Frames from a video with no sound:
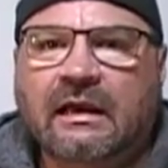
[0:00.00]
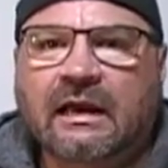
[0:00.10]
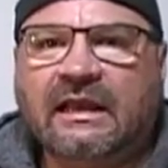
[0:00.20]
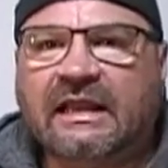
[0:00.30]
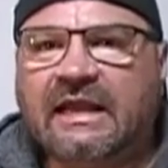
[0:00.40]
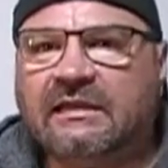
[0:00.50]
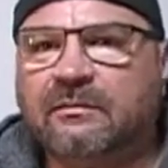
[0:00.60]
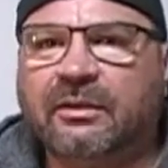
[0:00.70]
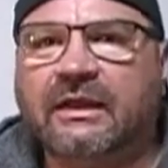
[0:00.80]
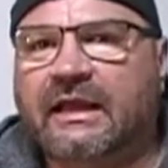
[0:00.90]
I like to
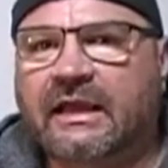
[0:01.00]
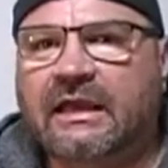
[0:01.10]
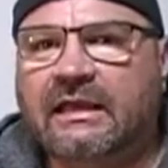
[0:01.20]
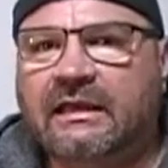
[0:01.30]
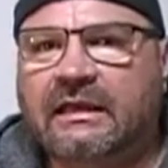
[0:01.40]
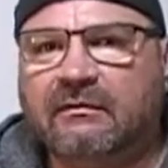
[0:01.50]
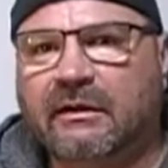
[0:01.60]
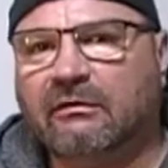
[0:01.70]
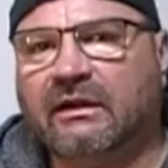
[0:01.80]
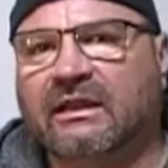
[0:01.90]
play in my
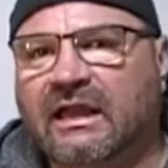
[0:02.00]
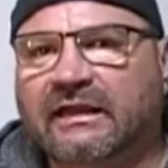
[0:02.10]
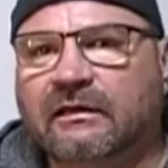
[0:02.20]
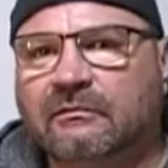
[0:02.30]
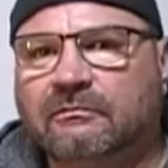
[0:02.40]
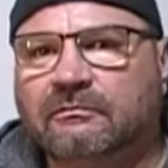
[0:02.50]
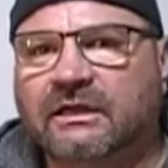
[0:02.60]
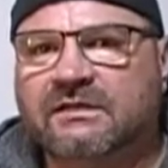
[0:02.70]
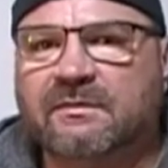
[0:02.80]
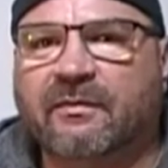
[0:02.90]
recliner
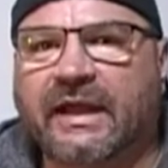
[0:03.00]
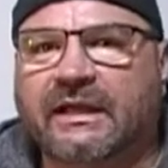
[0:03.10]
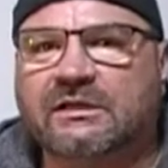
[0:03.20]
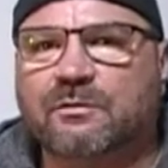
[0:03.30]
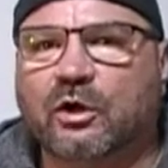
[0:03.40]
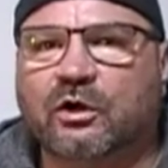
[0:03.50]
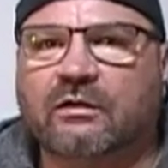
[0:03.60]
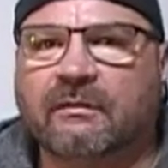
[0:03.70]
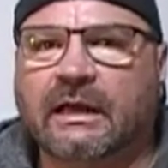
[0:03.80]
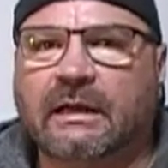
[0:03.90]
because my back is
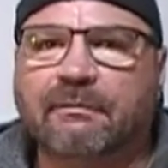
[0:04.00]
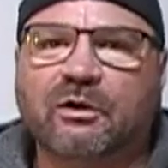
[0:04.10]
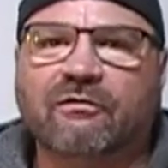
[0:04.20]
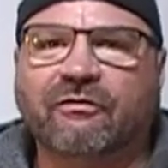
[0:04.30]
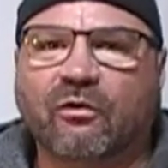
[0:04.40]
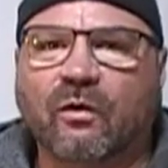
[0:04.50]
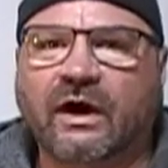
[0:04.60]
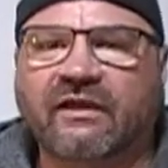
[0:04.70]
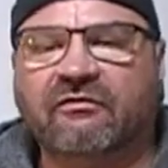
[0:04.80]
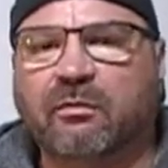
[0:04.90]
broken. My beautiful
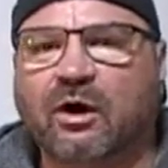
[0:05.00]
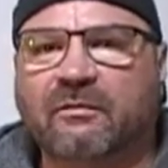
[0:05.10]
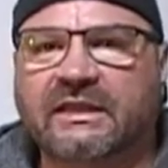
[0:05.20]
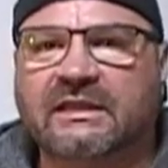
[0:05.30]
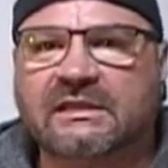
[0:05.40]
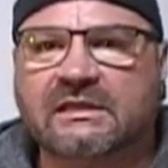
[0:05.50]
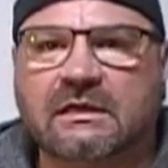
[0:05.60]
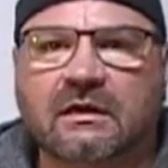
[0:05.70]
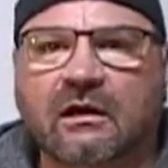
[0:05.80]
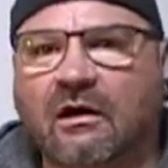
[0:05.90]
wife bought me
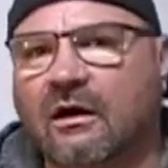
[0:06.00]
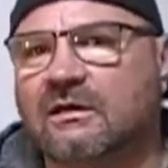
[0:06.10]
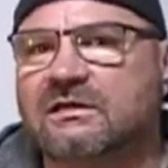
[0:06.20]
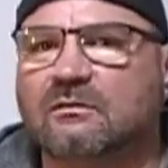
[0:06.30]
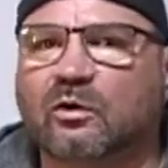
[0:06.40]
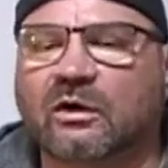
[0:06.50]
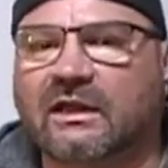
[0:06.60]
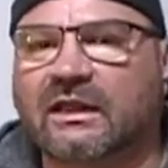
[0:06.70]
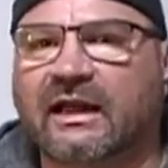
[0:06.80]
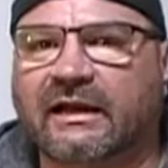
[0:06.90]
this awesome
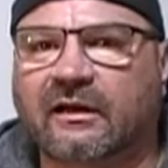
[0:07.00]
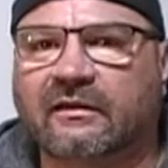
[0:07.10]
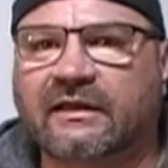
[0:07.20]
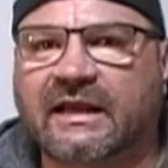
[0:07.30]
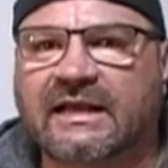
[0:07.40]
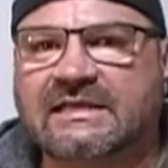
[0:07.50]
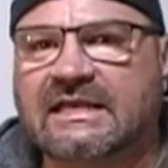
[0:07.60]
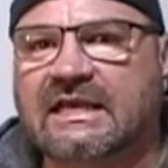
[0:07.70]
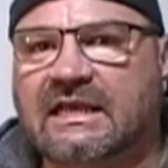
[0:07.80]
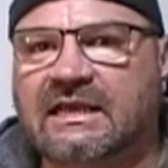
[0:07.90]
recliner that has
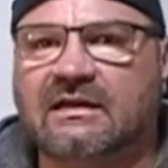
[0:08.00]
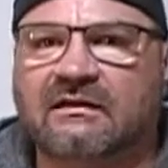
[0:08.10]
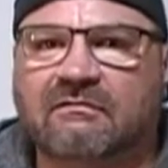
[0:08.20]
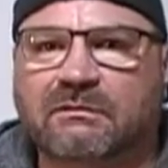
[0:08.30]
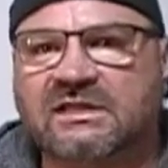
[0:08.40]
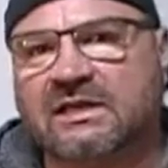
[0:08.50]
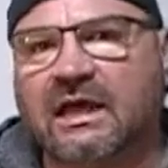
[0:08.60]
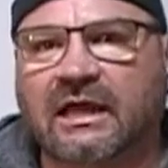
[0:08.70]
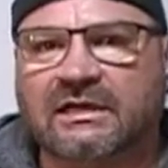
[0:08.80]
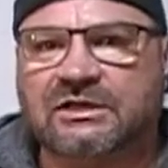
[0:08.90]
heat and
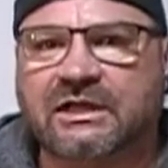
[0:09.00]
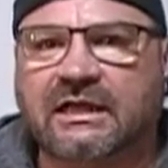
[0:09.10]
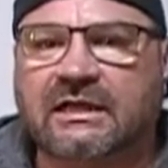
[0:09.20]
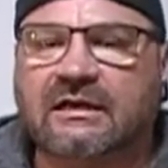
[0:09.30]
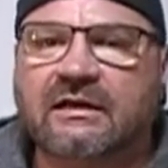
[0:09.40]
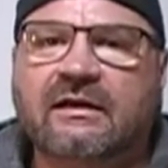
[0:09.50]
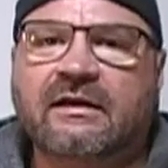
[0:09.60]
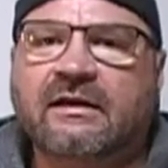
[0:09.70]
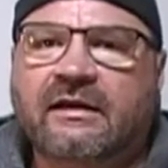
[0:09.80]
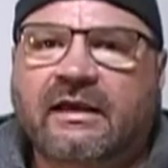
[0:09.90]
massage in it,
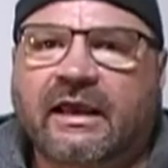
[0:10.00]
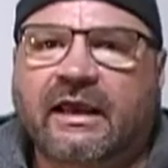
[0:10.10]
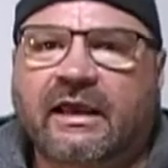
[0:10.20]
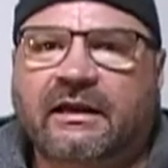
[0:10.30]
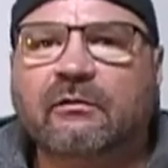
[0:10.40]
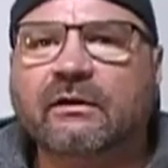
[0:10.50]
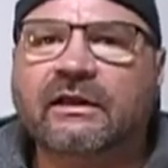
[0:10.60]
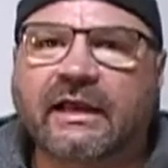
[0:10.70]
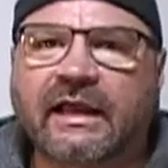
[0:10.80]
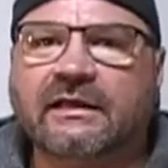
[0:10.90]
and it
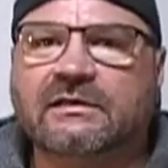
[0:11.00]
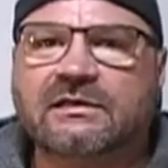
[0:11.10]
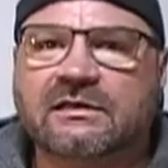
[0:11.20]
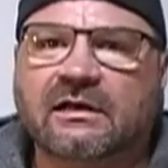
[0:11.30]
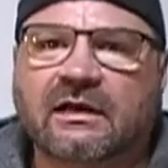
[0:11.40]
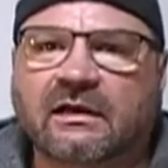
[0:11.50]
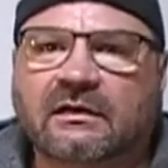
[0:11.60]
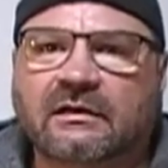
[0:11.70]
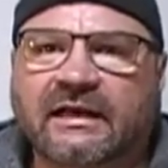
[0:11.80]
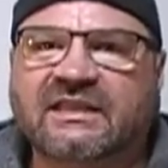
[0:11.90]
really has
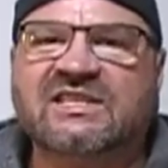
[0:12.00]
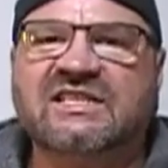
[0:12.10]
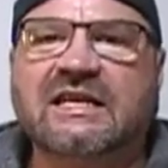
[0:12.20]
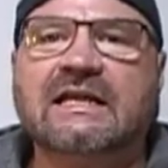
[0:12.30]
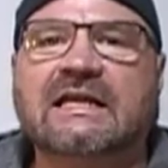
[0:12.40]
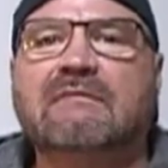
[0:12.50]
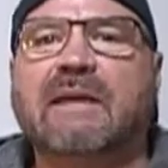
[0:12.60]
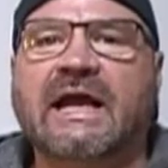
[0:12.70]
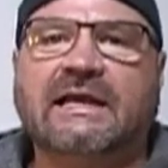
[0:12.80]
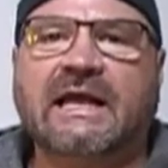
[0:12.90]
extended
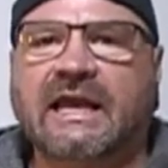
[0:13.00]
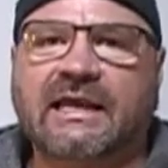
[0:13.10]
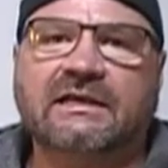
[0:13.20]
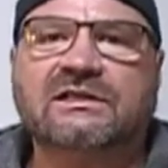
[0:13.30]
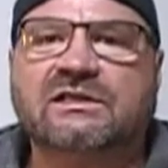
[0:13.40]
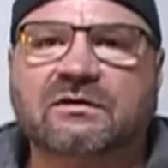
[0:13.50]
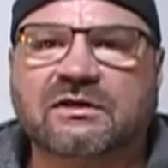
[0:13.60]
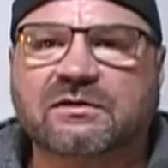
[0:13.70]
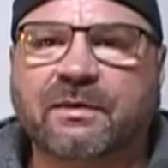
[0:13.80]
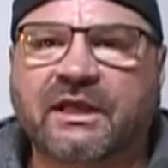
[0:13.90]
my days, so to
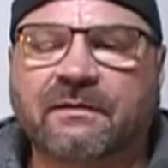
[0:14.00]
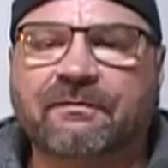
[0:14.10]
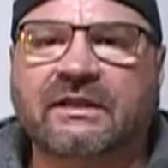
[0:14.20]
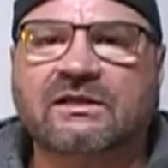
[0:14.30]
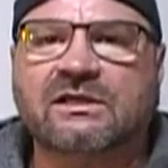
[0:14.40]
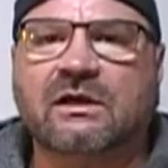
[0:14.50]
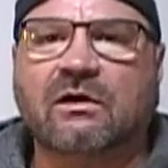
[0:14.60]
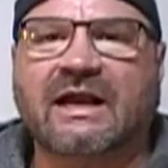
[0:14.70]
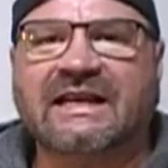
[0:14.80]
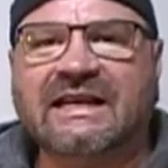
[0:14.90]
speak.
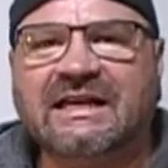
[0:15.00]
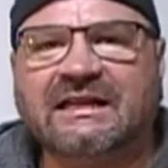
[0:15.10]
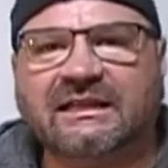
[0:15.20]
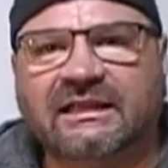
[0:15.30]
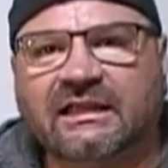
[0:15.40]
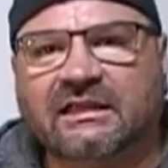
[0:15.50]
So I needed a little